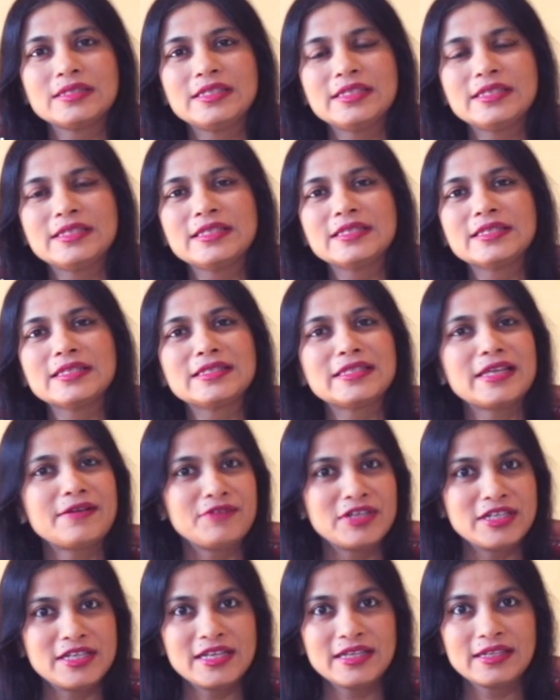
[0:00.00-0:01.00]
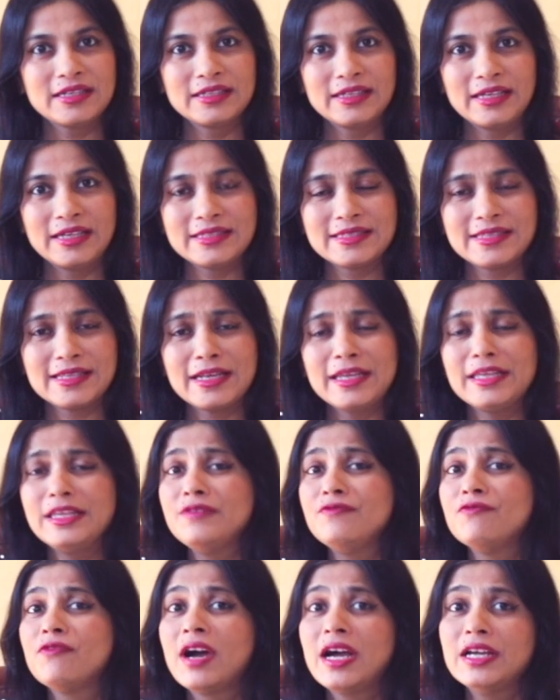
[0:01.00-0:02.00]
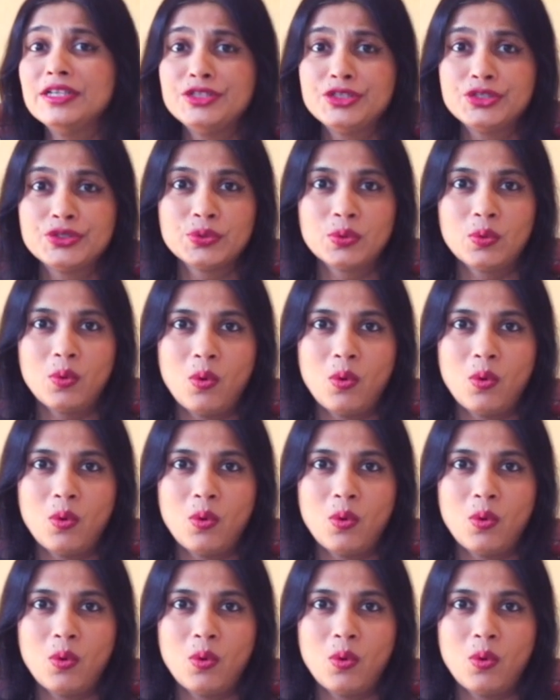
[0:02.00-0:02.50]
This is a 7-day class, and I invite you